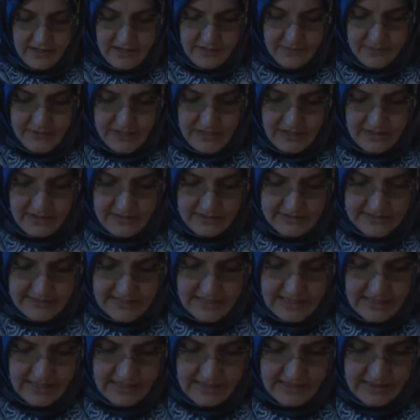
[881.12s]
Because
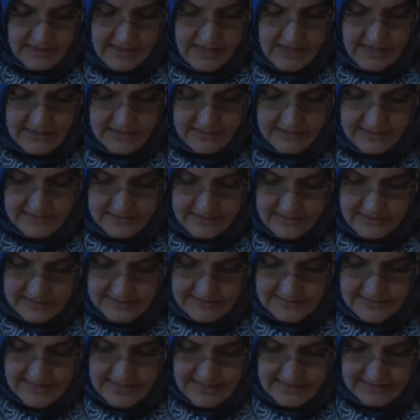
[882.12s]
he then
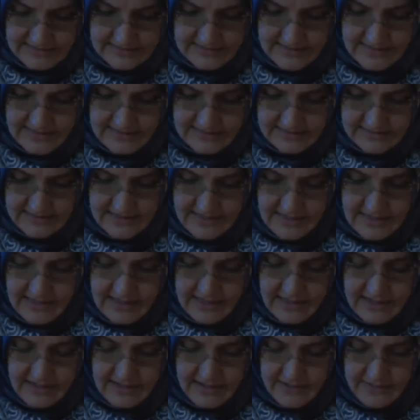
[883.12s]
says that
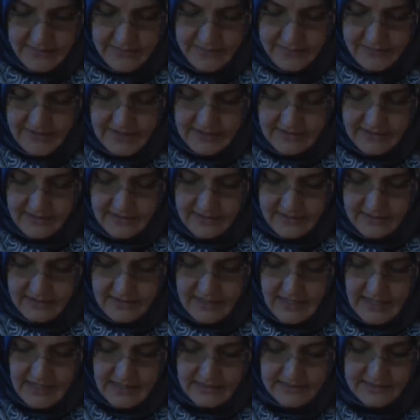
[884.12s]

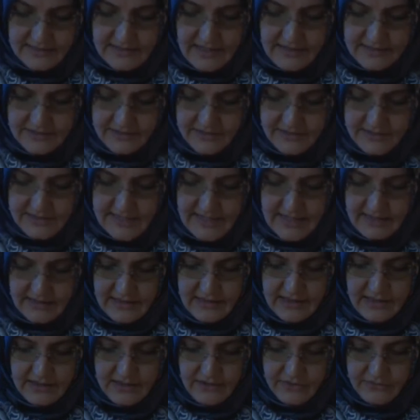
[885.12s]
his
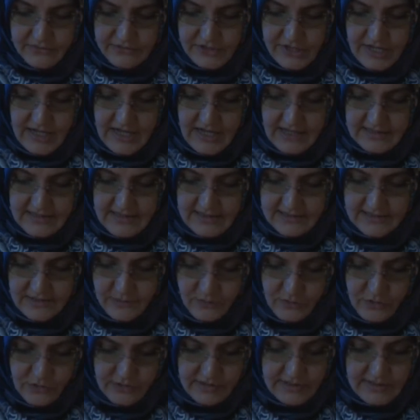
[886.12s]
understanding of jihad has a
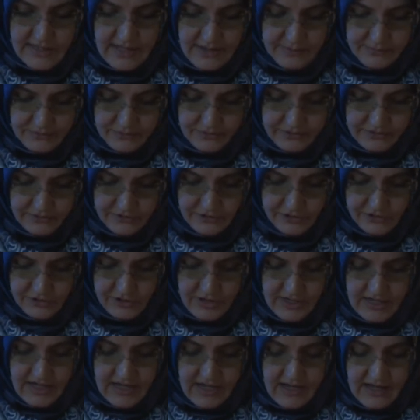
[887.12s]
moral approach
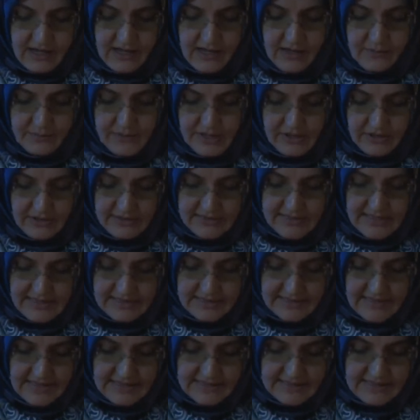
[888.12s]
because he
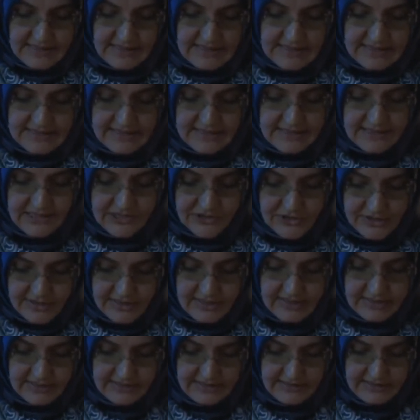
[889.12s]
says that it's the
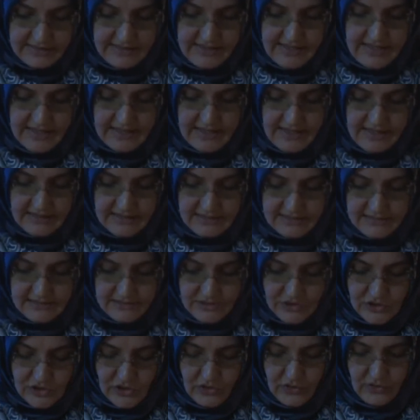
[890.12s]
struggle against the
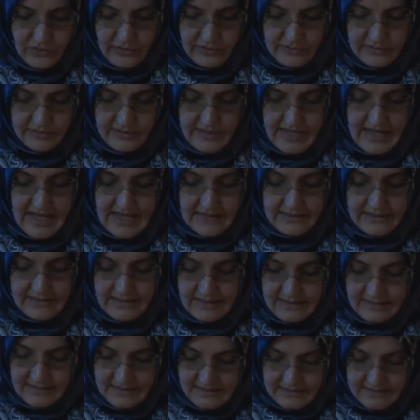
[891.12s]
soul and
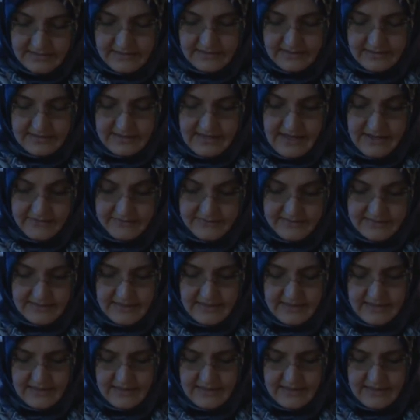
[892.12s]
the nafs